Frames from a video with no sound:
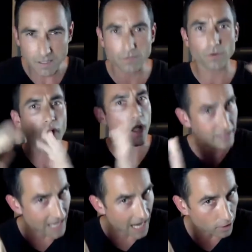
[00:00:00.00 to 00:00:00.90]
or
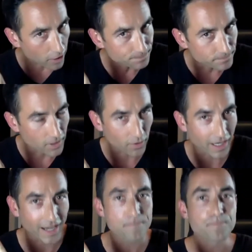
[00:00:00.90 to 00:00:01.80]
volatile,
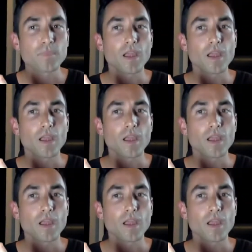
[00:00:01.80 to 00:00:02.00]
okay?